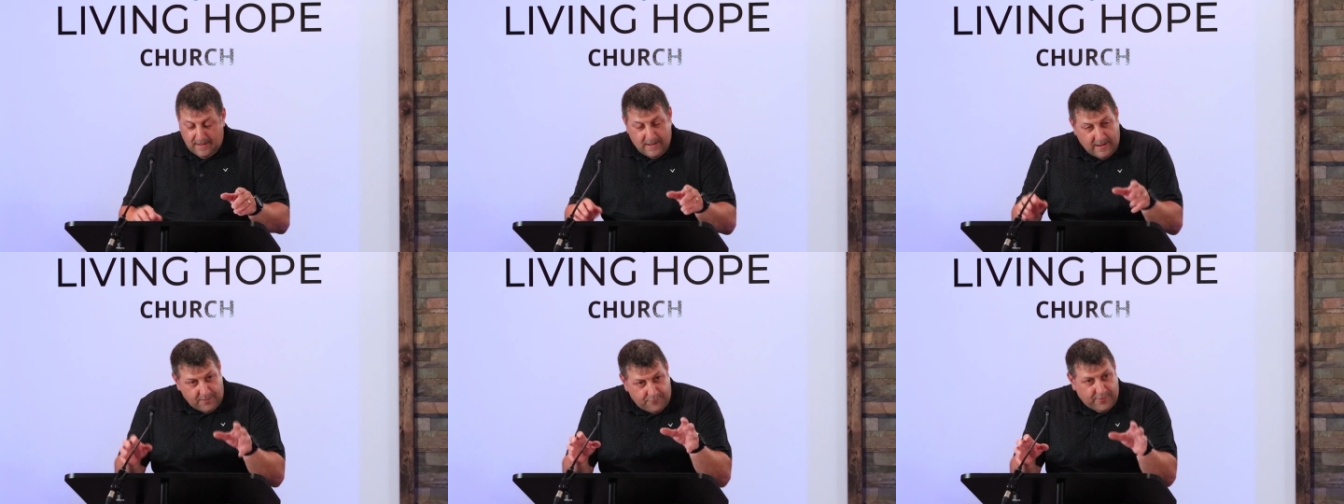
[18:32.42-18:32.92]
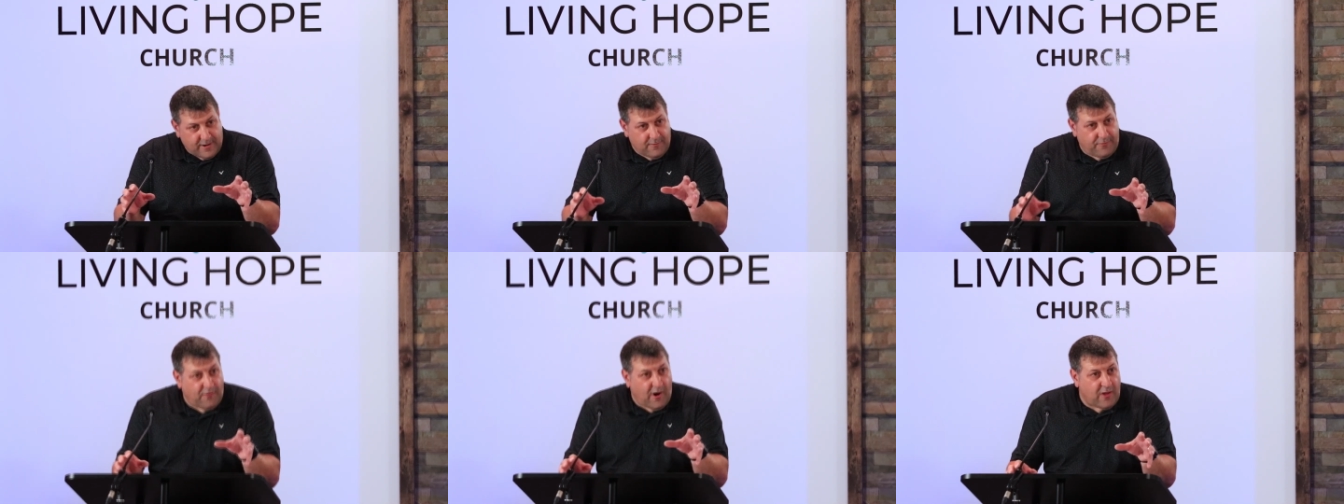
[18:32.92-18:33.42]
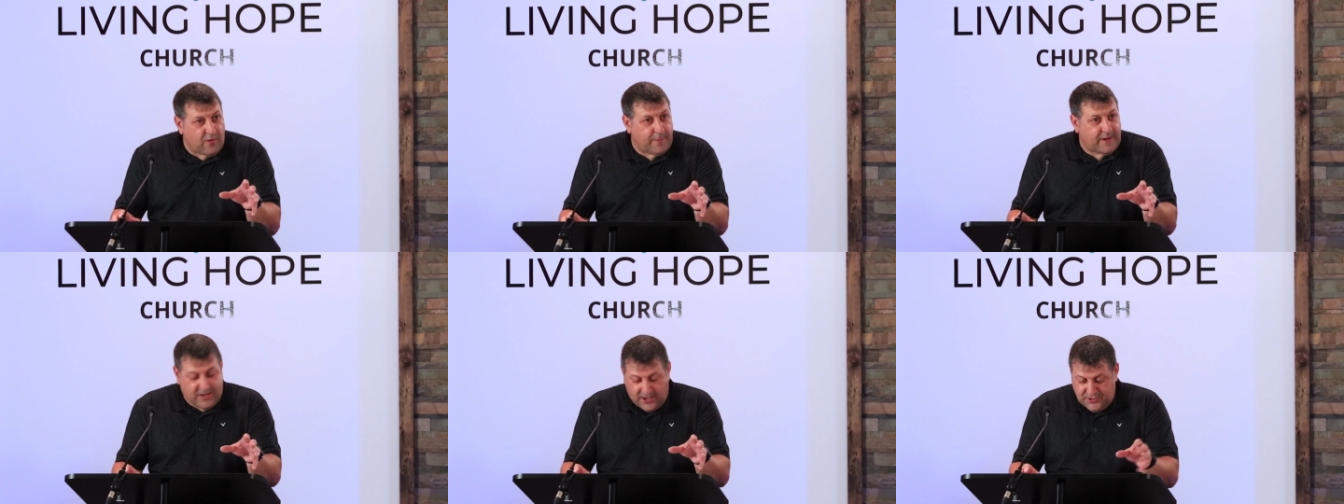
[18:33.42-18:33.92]
in front of Father
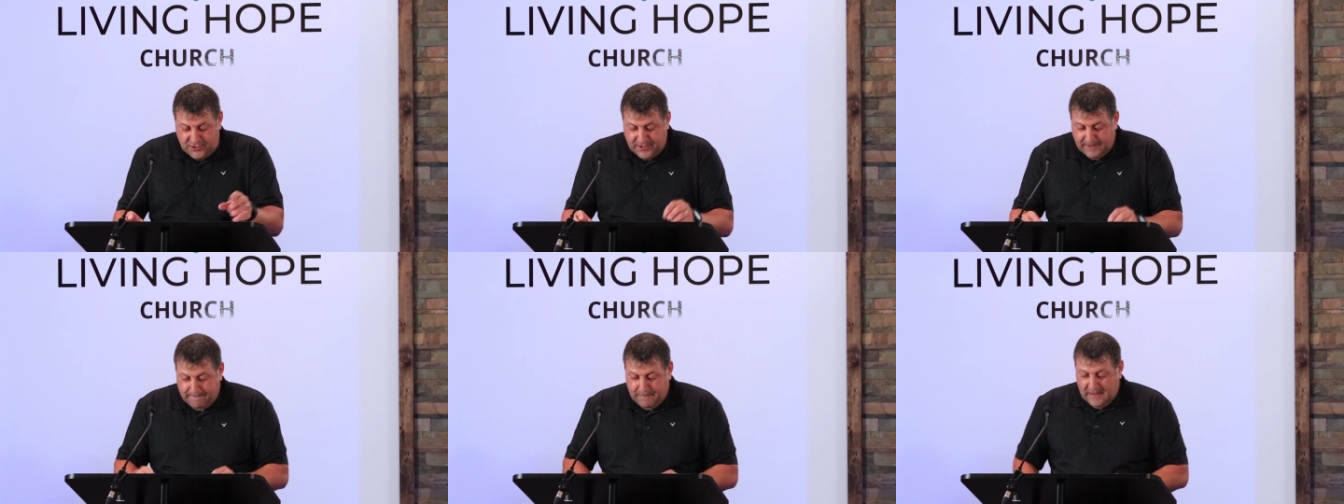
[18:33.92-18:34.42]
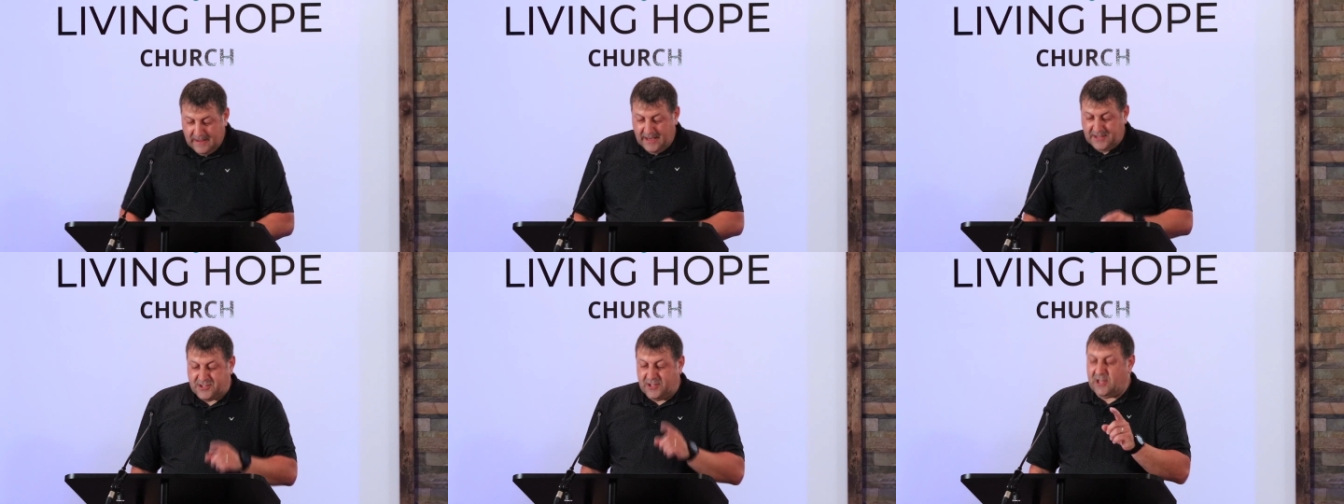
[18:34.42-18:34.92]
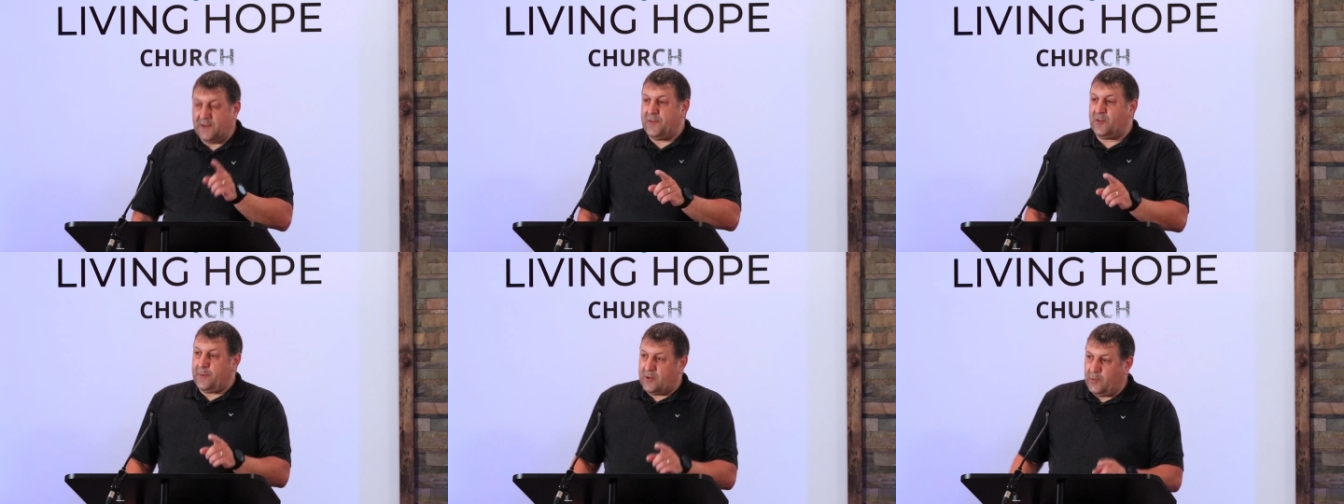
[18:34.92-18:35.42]
because it's the
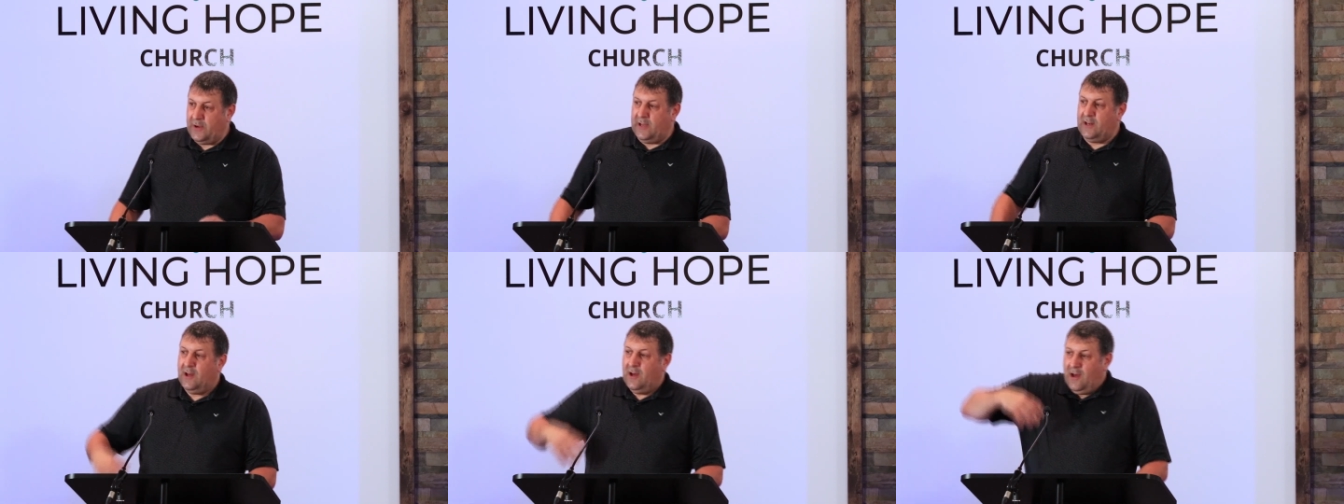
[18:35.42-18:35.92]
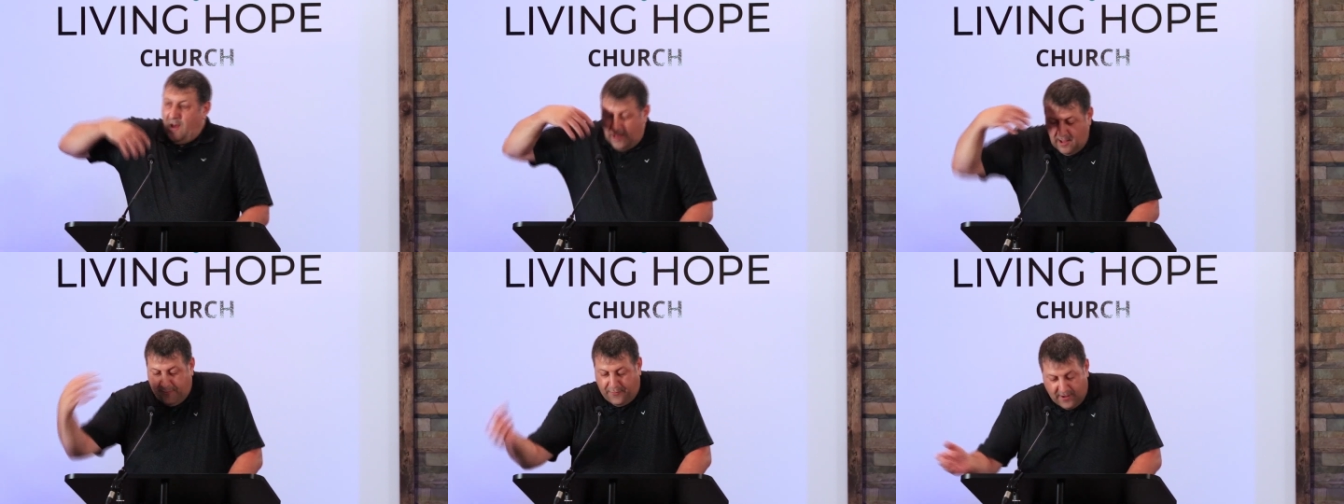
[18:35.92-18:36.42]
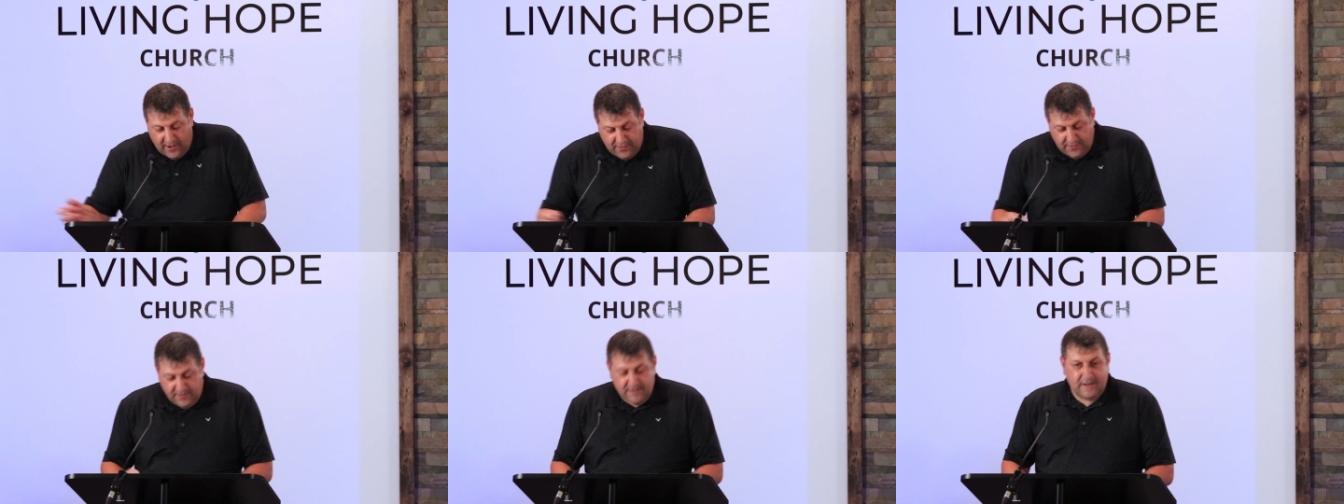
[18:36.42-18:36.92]
difference between a
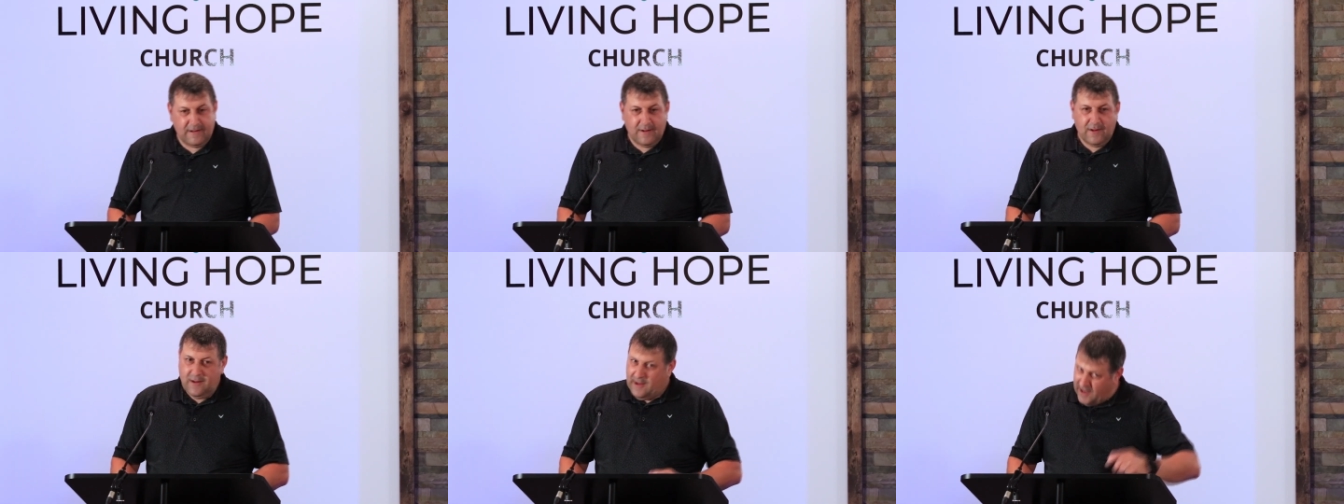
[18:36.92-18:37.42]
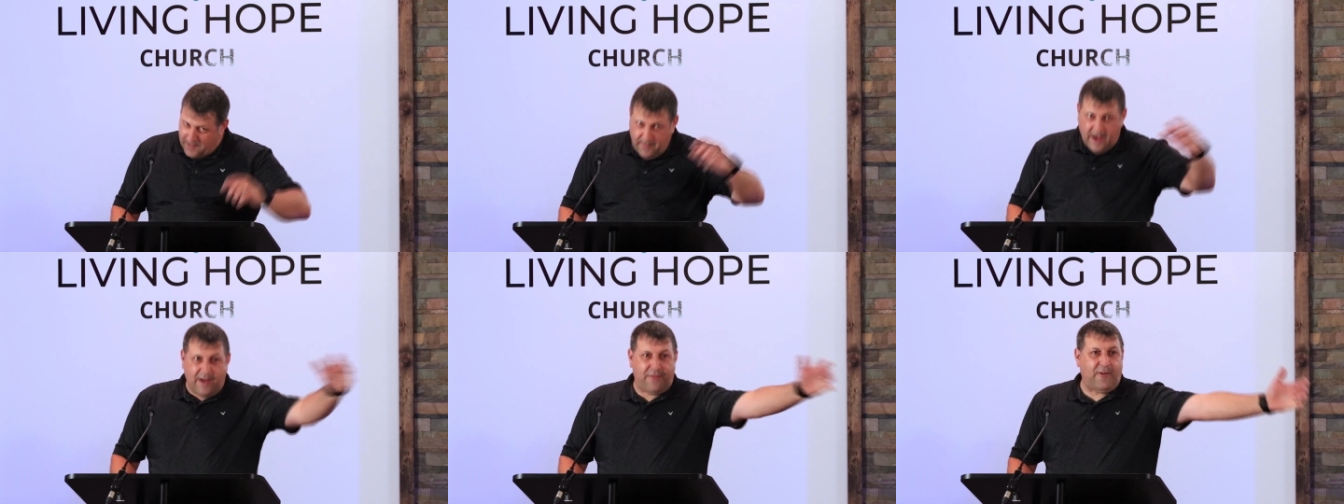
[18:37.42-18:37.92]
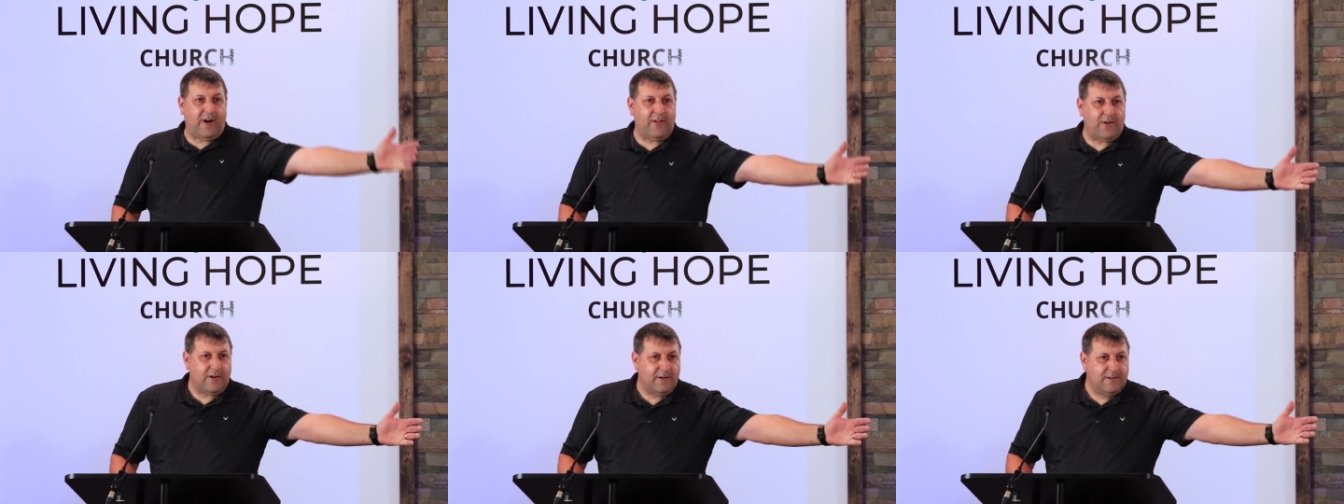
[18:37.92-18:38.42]
father and my
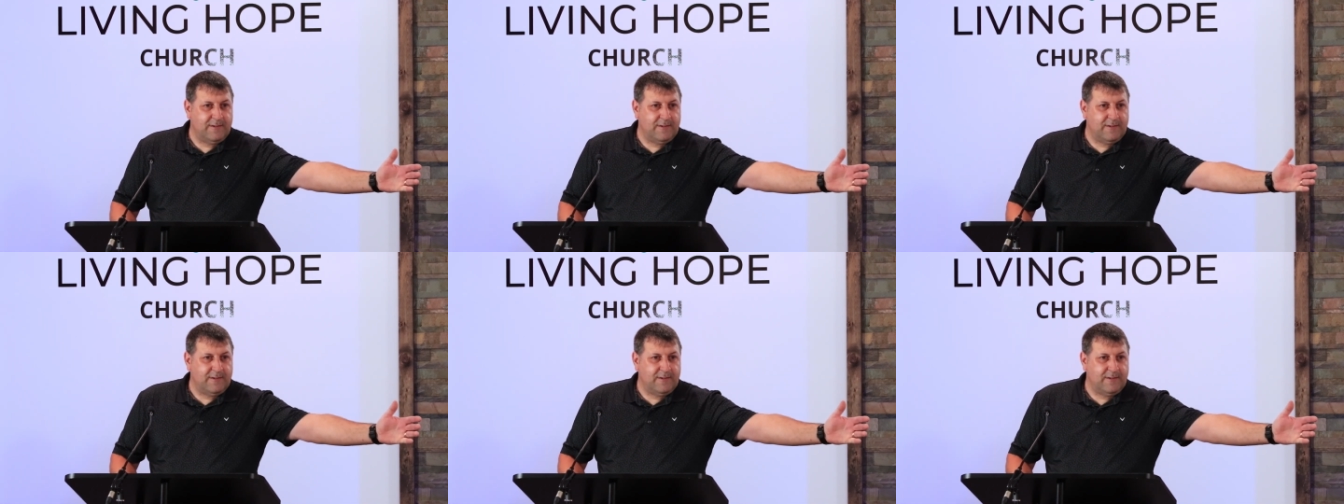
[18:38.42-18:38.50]
father.